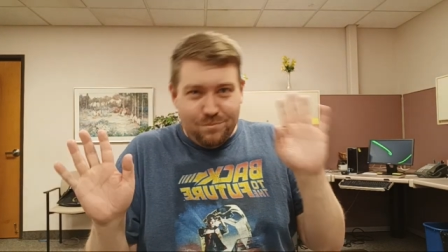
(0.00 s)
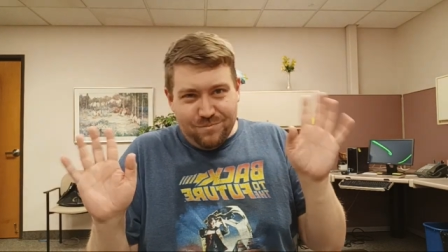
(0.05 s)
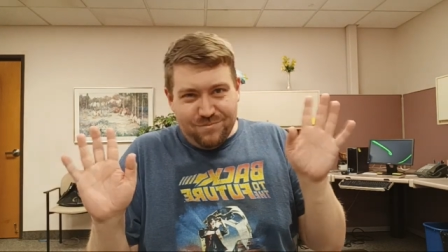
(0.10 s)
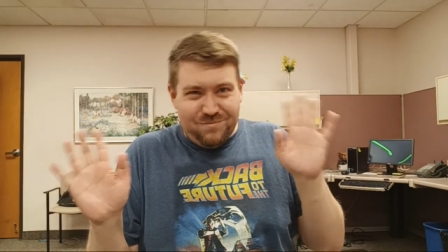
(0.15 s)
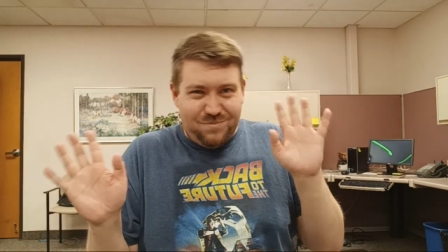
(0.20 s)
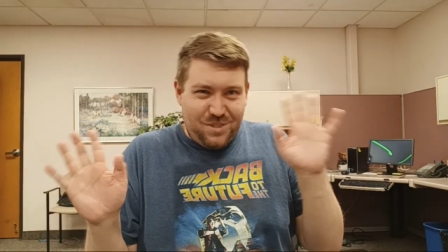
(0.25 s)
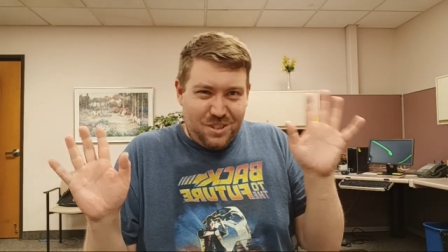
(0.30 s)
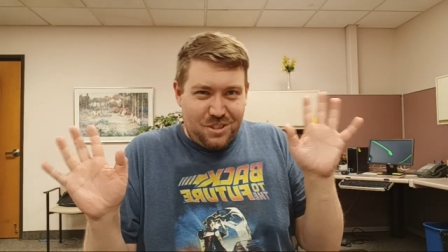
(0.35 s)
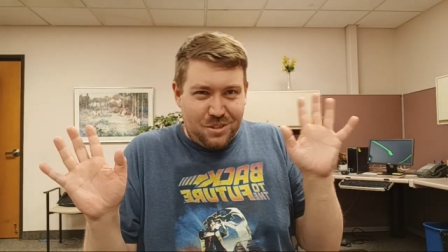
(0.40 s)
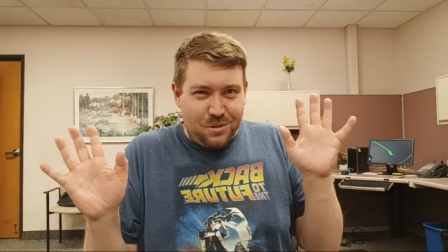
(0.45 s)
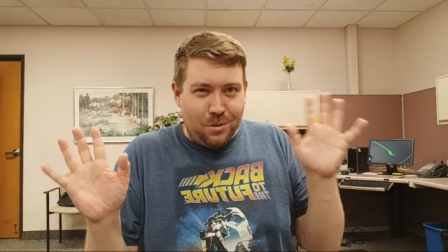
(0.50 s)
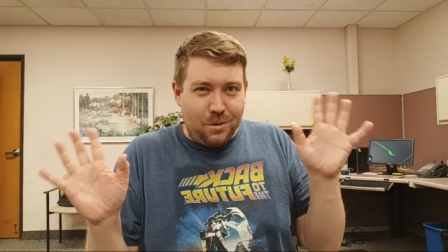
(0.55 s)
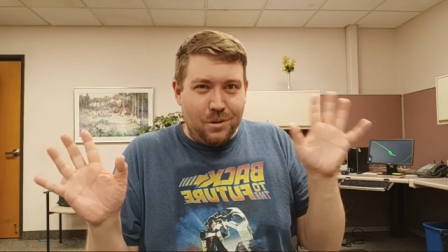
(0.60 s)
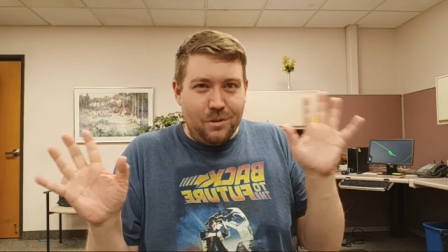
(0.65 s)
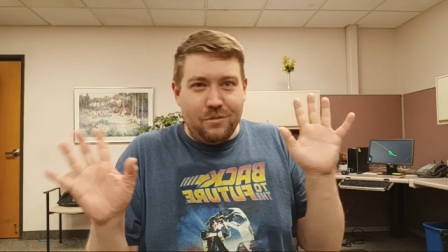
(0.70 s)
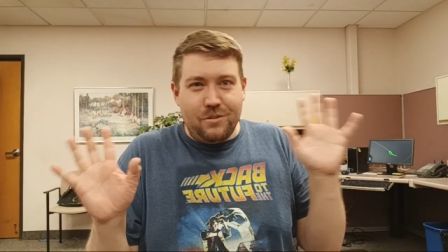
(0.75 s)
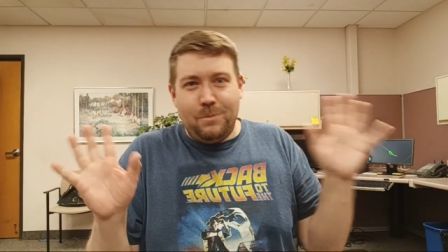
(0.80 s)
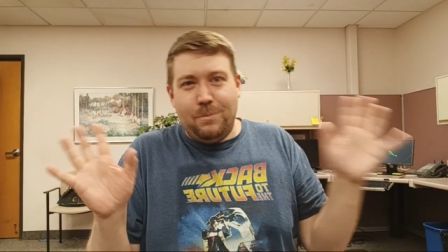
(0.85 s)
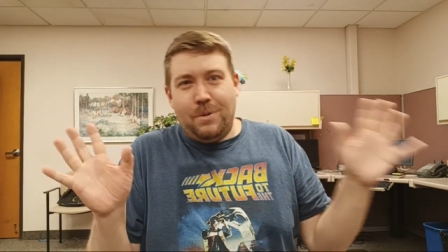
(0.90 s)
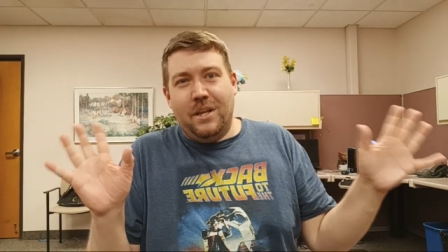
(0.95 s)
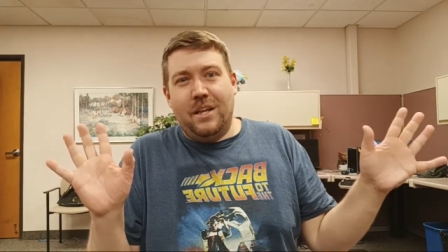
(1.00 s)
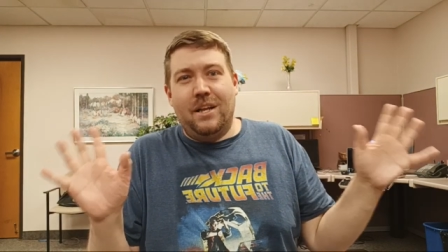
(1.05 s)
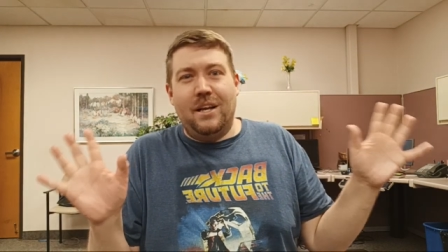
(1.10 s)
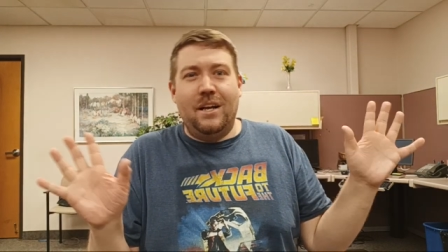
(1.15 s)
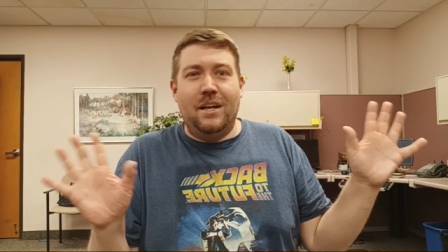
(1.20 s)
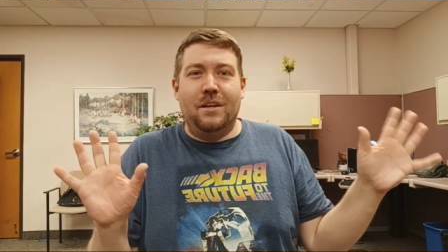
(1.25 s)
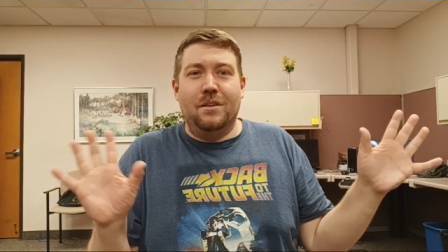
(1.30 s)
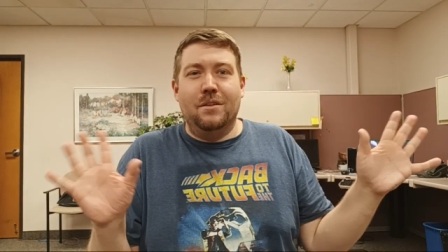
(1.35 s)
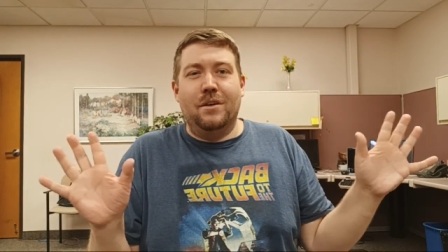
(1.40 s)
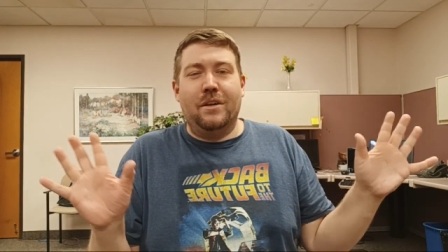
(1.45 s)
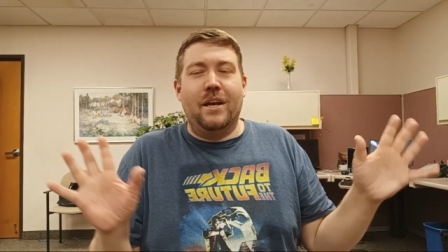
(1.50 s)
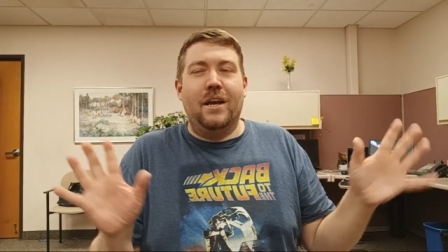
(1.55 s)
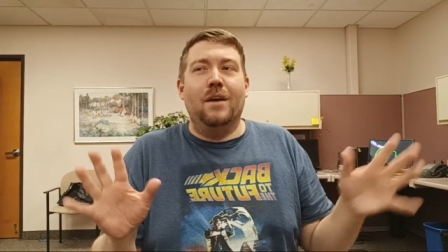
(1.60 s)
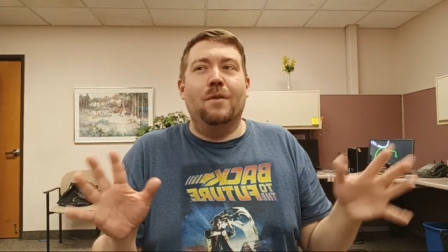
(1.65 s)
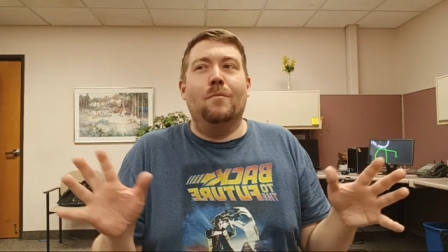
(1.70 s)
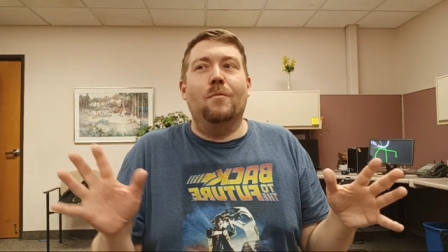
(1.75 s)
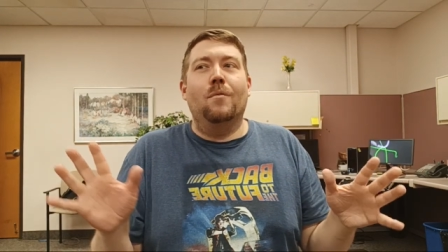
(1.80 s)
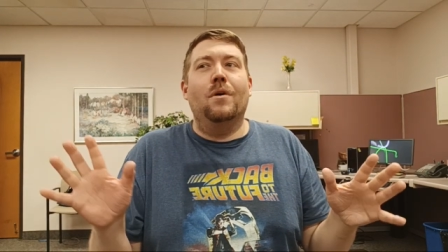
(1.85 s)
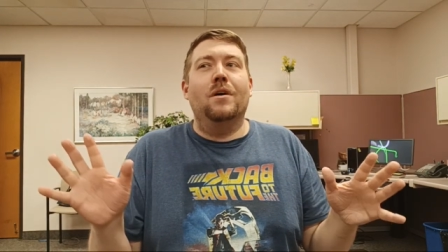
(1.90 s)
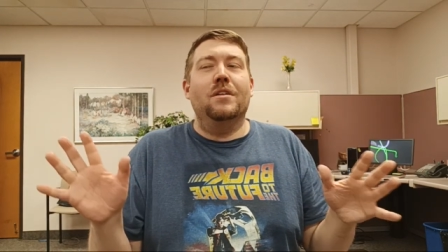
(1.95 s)
sort of, depending on how you look at it,
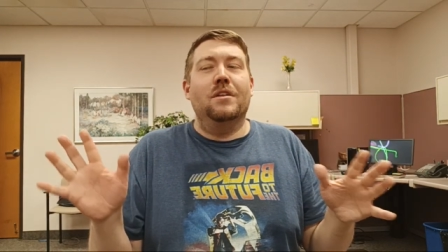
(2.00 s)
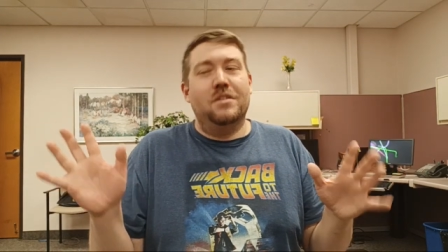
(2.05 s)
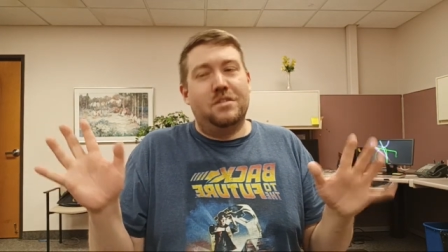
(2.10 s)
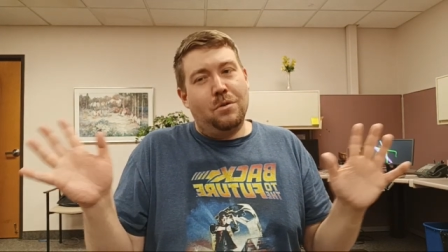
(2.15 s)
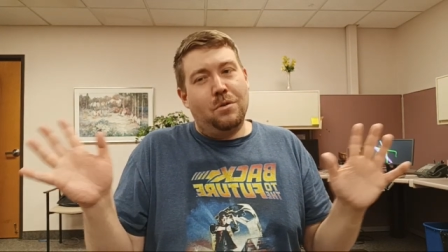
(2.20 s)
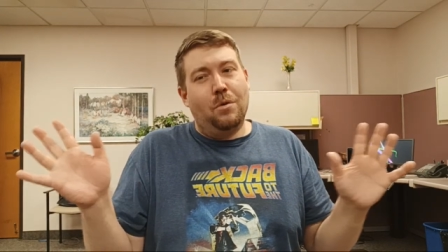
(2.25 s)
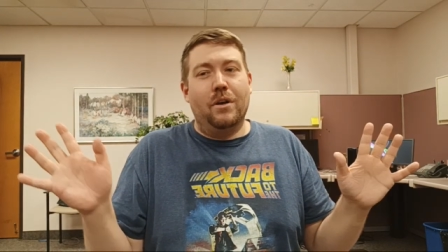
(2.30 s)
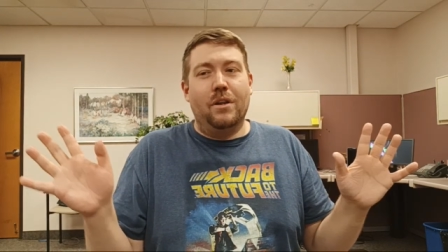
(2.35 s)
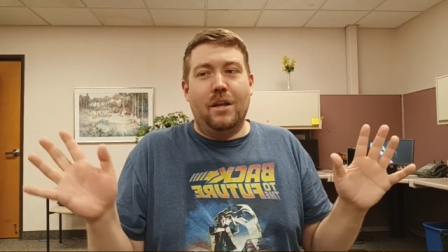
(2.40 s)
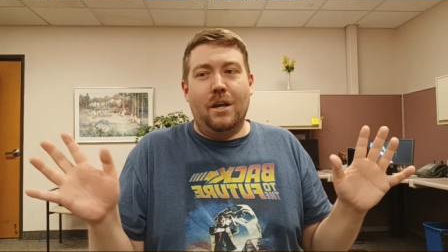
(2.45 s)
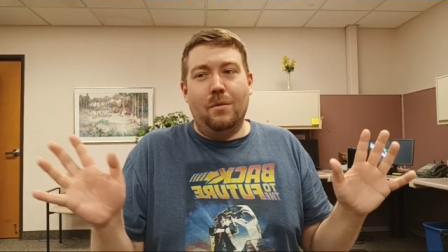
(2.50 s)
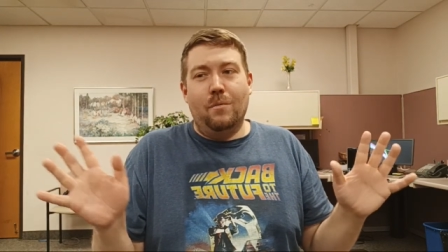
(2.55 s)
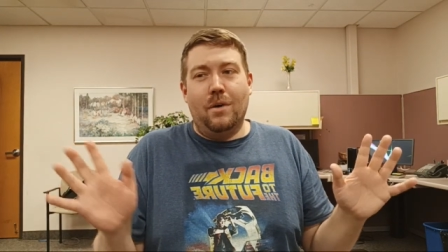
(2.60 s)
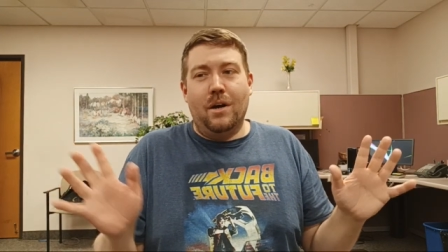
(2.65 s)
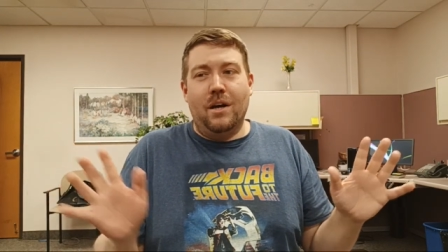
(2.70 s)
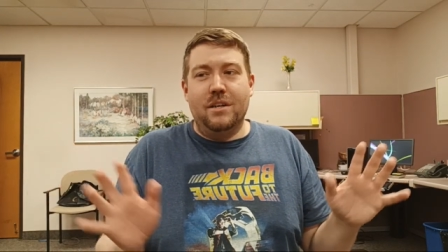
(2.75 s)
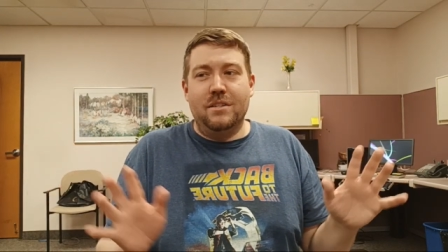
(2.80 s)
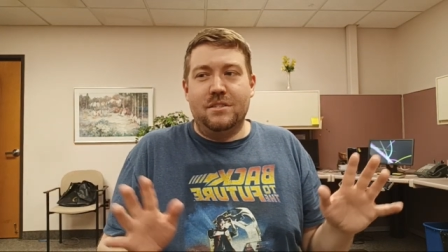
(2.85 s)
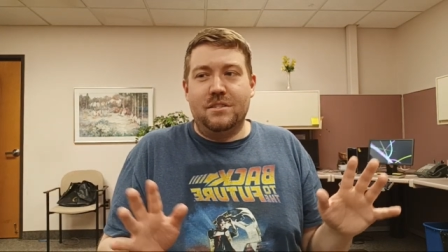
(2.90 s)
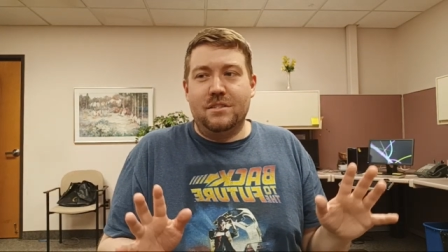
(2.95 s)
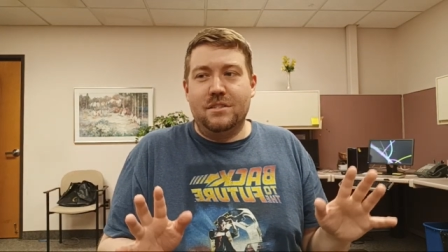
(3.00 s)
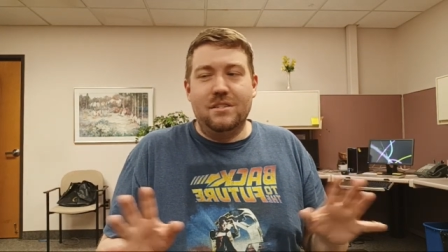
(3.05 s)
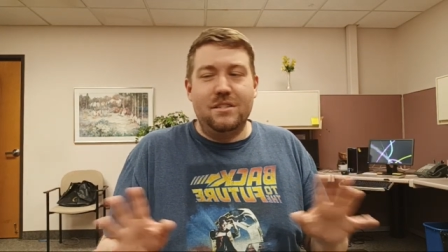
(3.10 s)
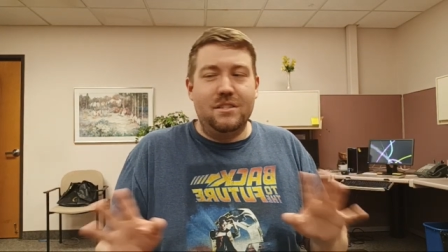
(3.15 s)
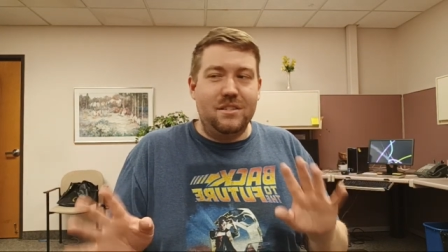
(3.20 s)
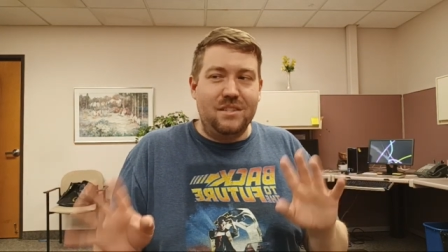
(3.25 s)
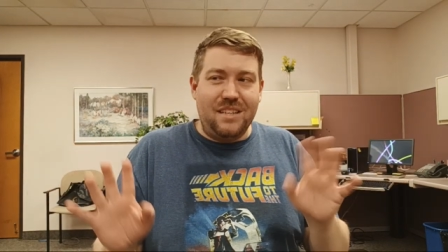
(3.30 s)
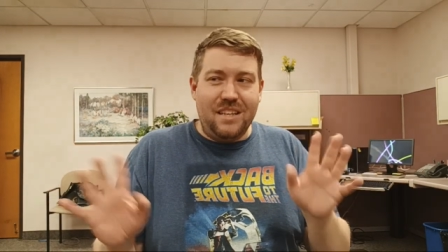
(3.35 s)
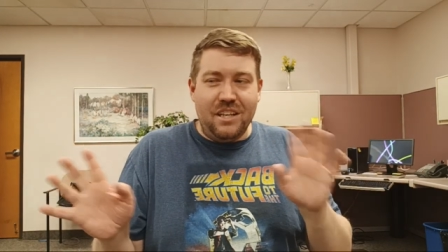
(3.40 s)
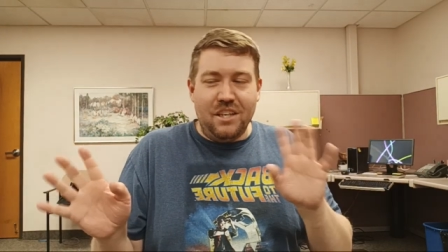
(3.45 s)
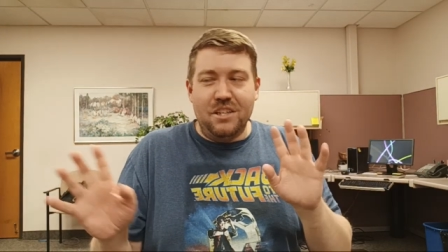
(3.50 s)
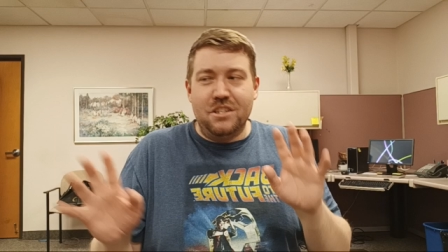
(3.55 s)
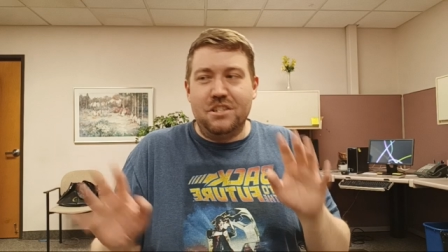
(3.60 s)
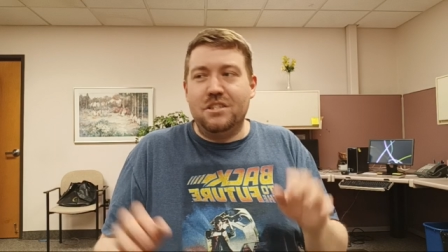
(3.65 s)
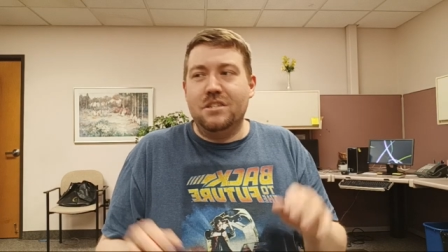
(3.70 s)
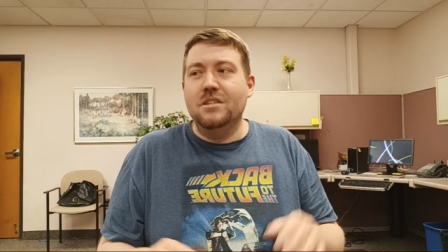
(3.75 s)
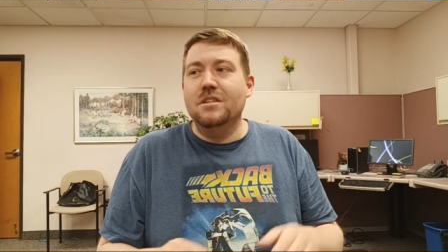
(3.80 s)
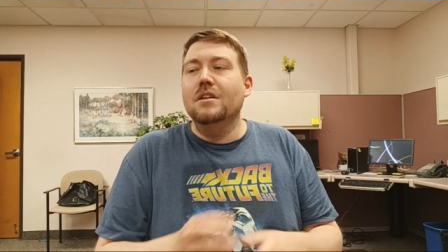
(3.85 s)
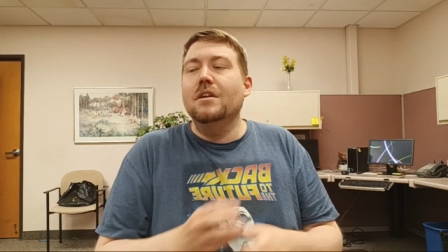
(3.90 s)
one storyline wise ish.